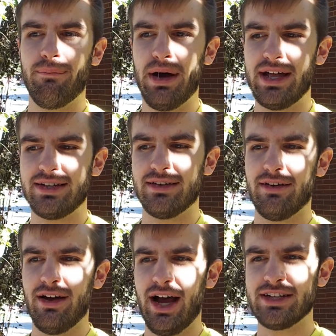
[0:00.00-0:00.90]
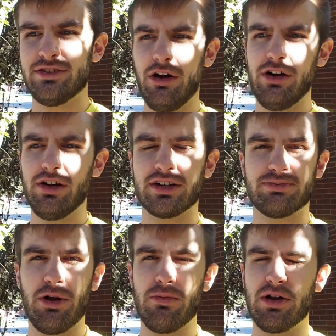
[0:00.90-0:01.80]
But I started an
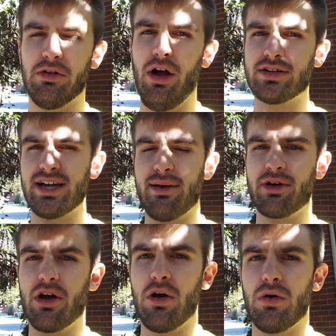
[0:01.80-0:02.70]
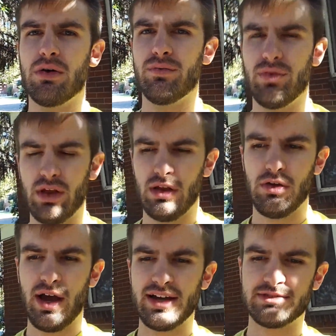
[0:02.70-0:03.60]
experiment a long time ago.
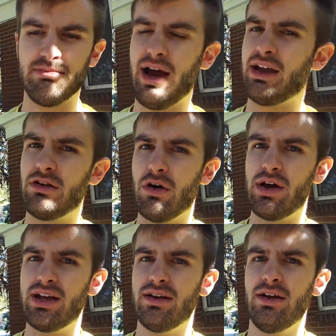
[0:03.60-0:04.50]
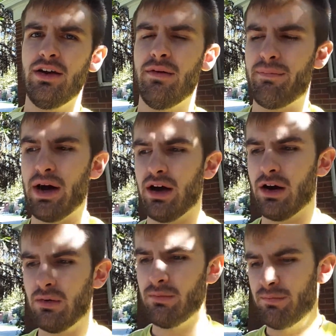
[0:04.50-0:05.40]
You guys might know it, but
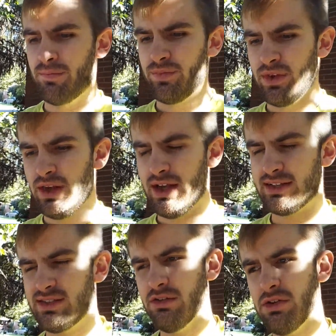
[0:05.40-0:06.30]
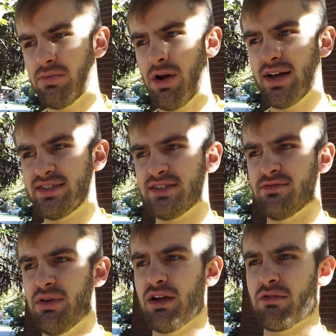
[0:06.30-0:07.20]
it's still in the process
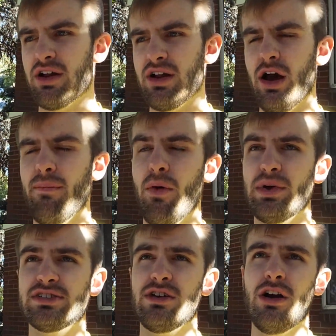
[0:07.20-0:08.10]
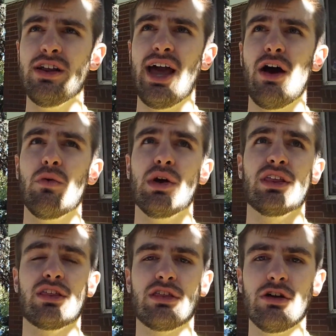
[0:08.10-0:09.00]
of being written up. But we started out with
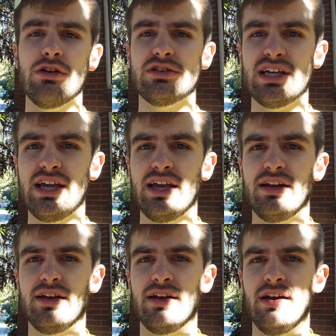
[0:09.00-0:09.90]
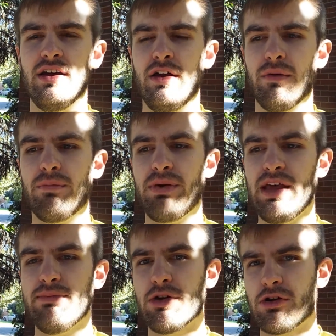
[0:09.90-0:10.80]
13
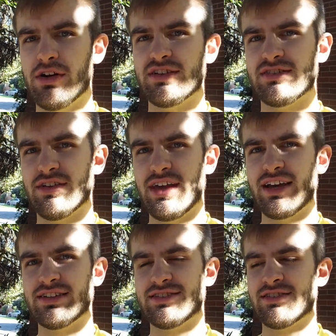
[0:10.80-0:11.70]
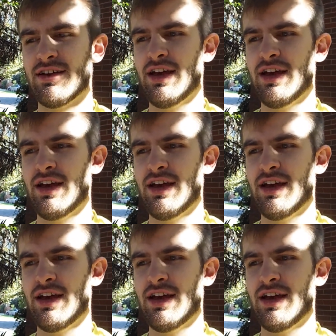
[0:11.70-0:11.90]
P. murinus slings.